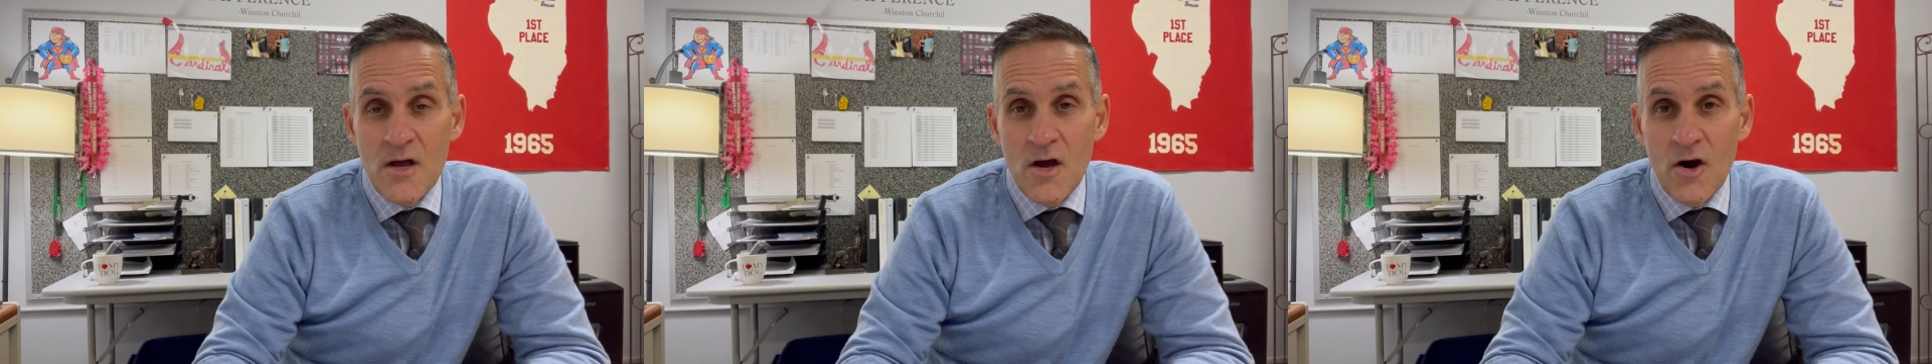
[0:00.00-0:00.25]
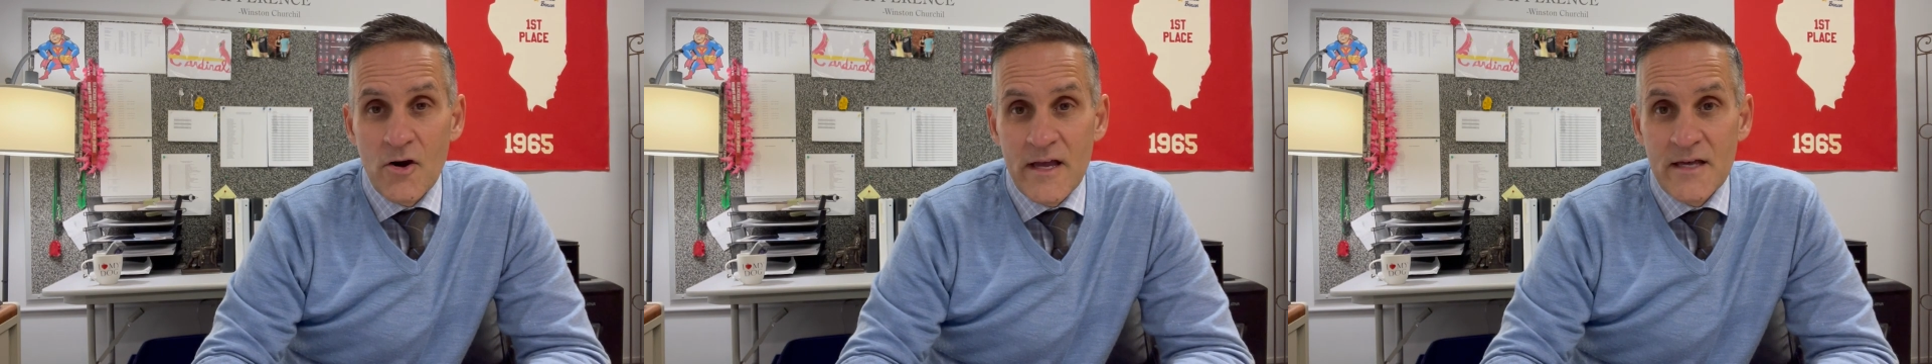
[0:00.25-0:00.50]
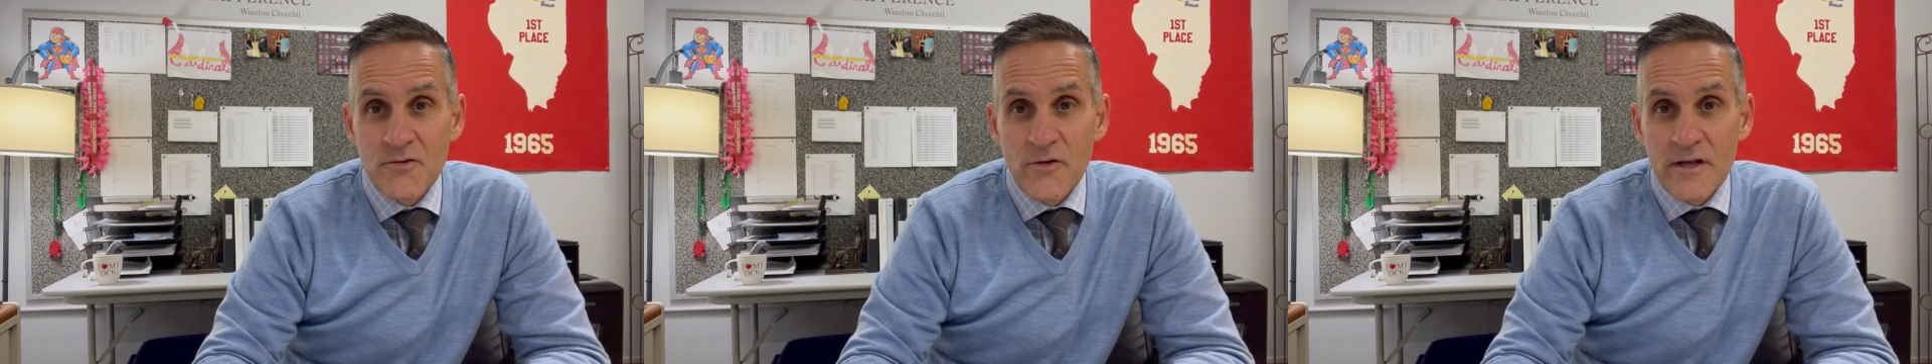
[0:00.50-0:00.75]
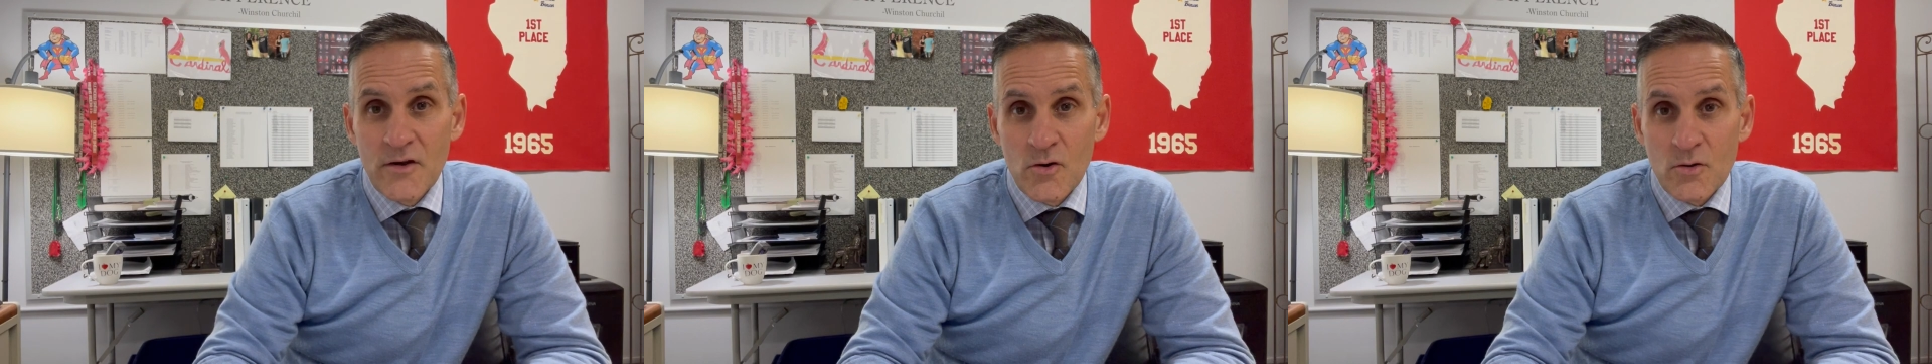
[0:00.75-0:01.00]
Our eighth
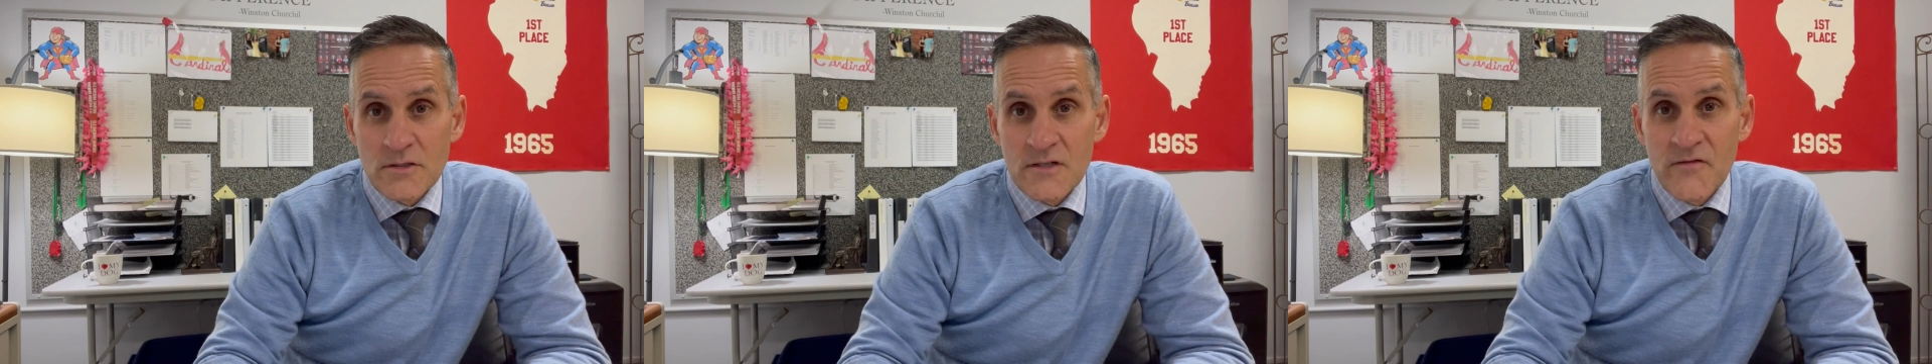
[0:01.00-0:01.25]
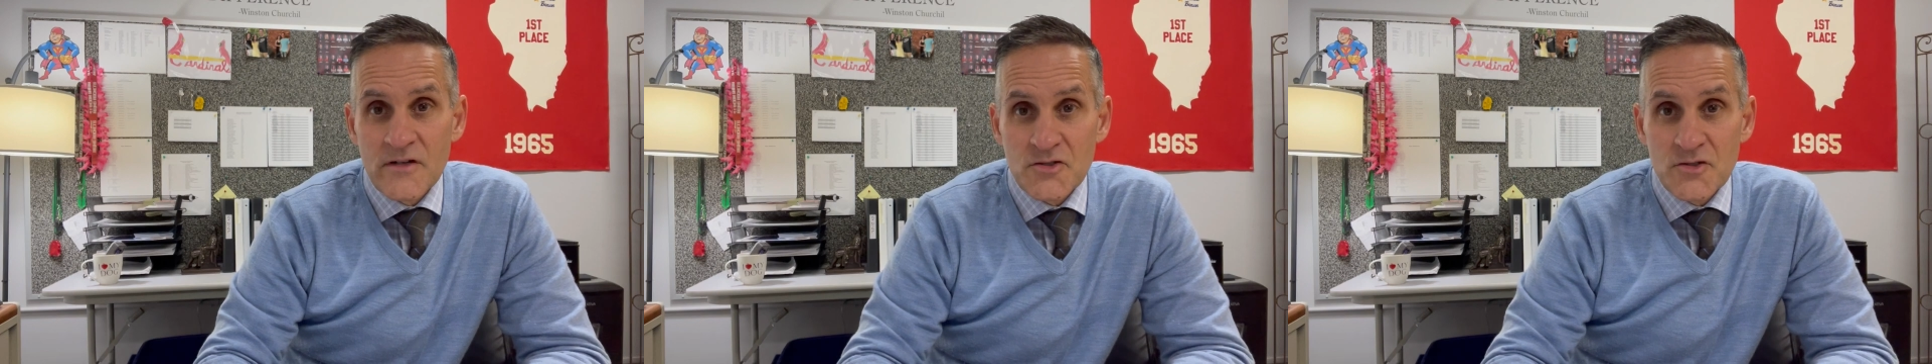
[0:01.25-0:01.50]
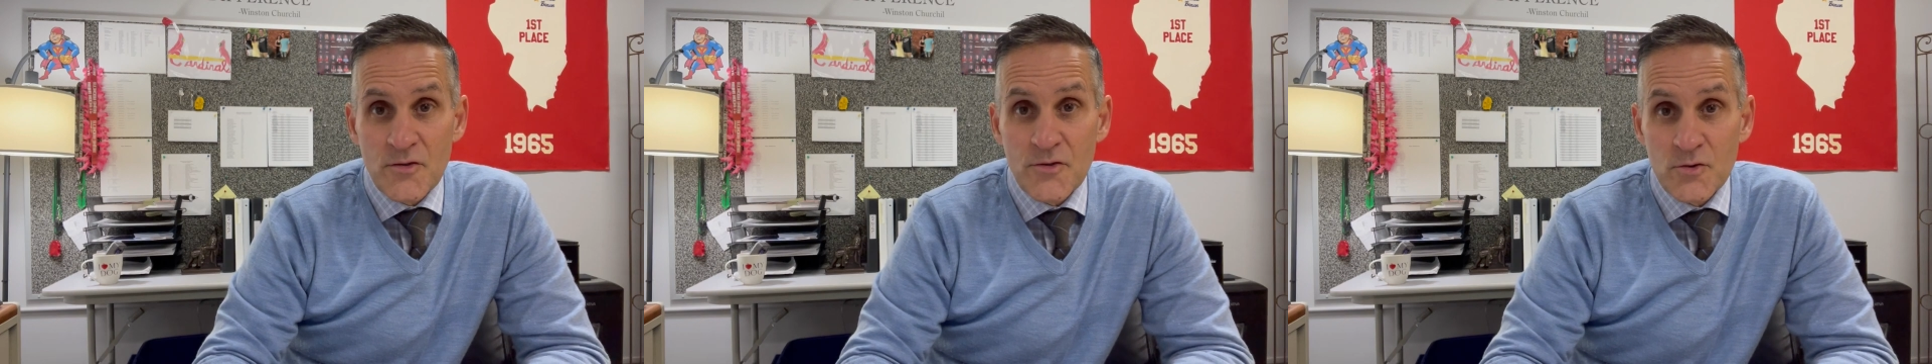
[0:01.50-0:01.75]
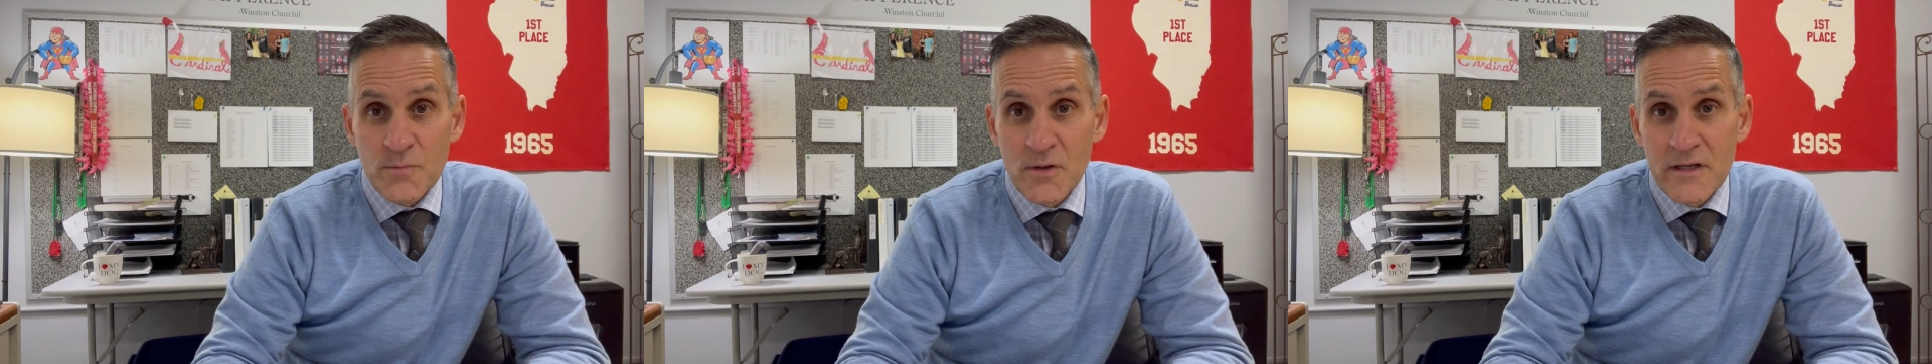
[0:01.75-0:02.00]
grade girls finished in
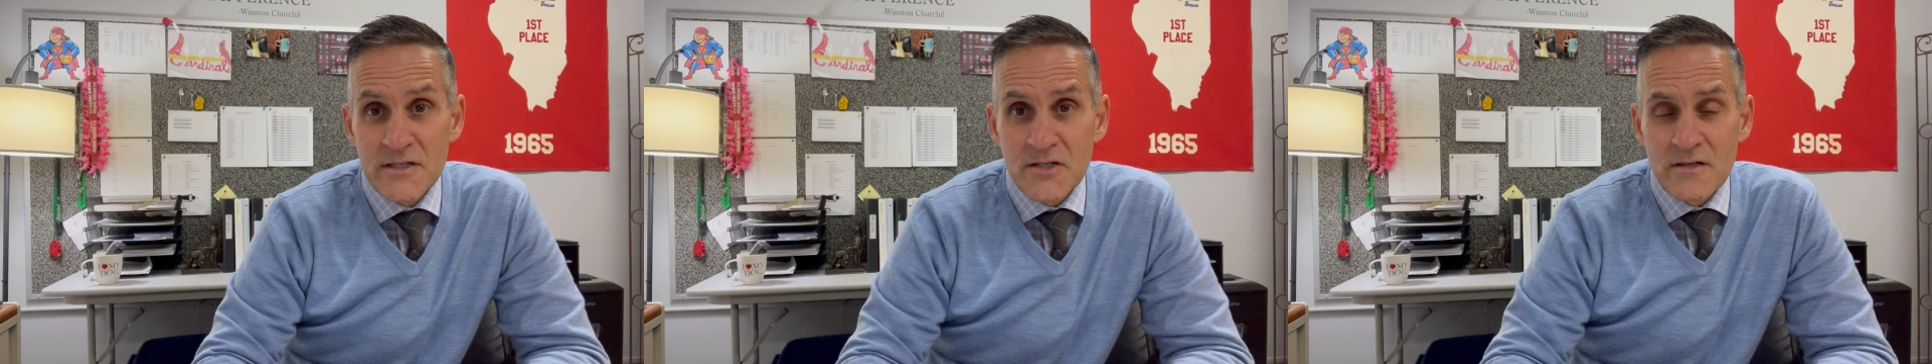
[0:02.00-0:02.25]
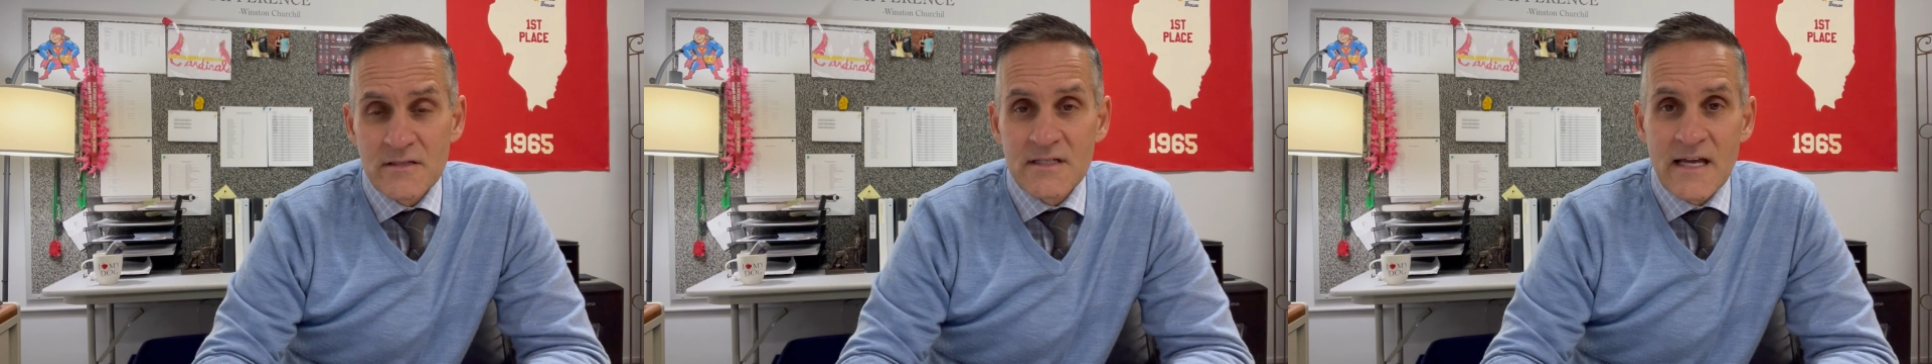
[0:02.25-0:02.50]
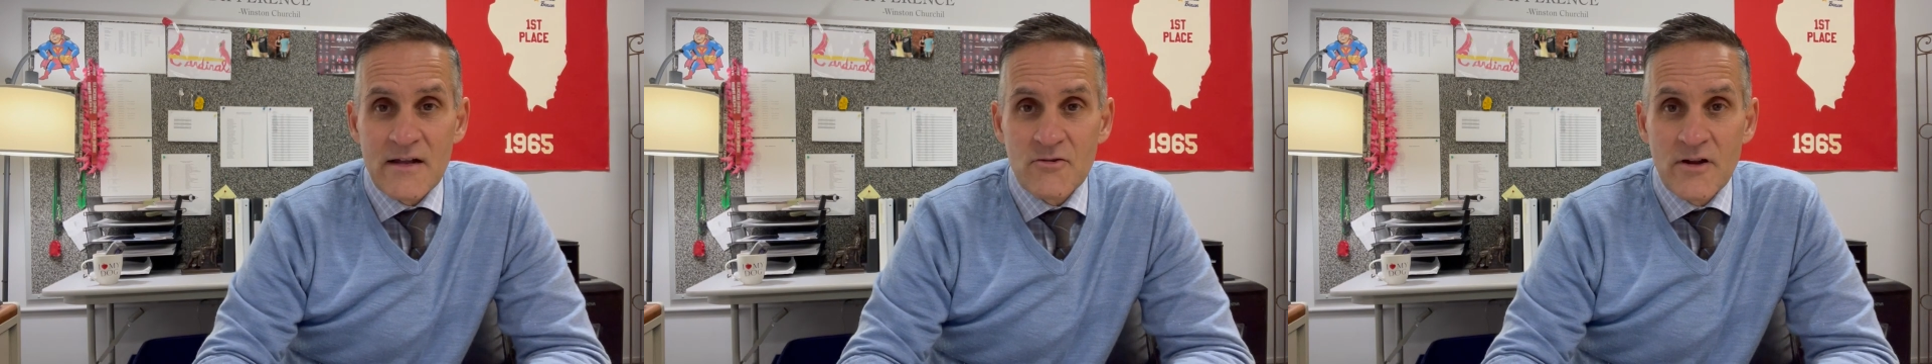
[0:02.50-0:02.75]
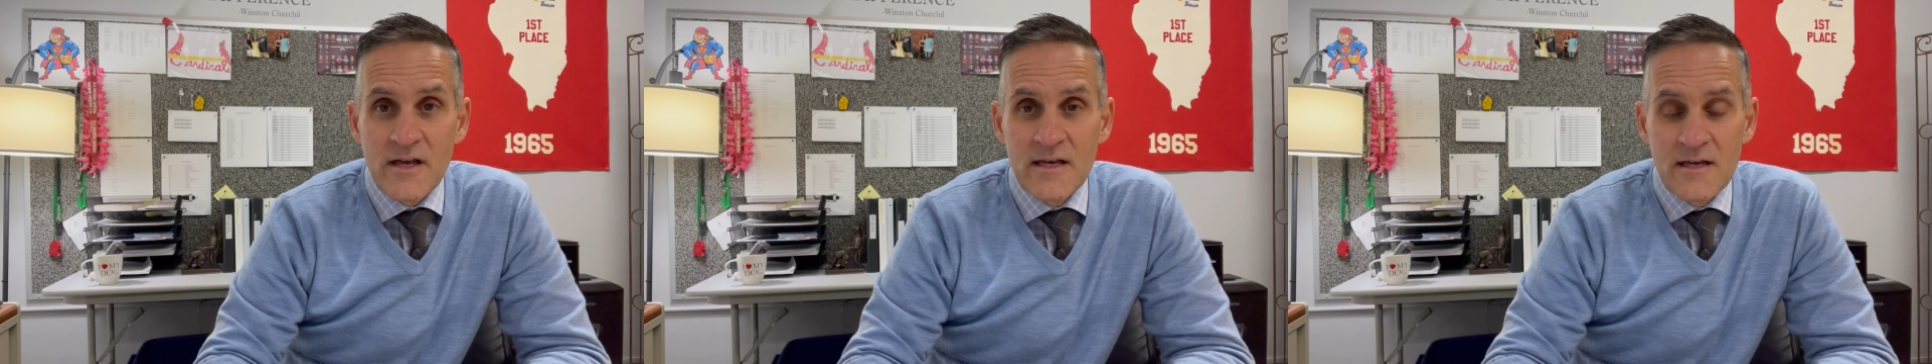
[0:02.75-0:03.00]
third place on
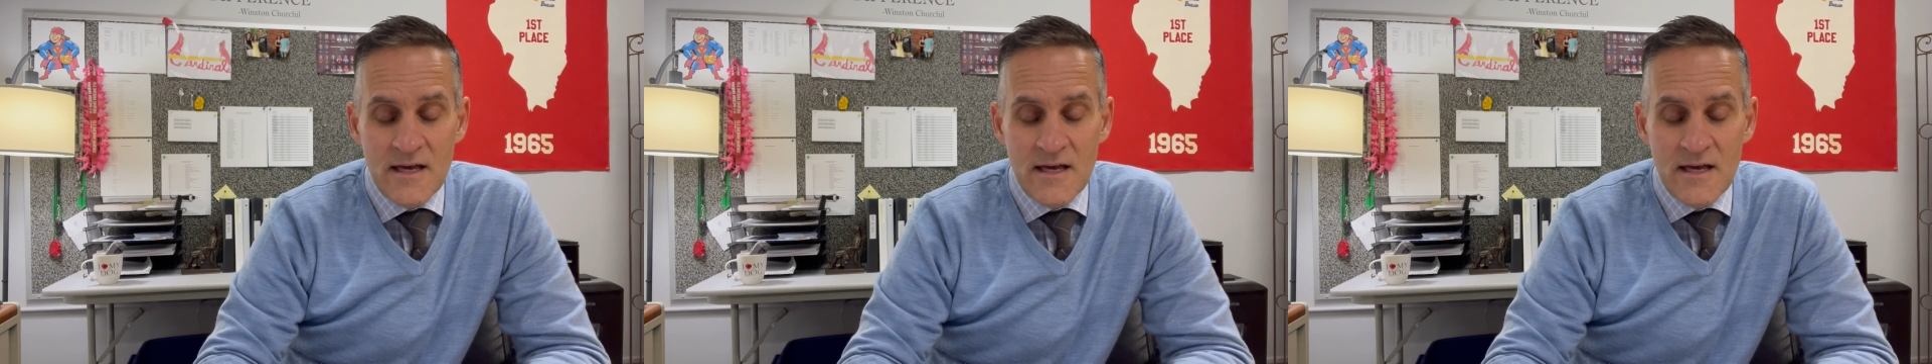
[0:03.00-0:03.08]
Saturday,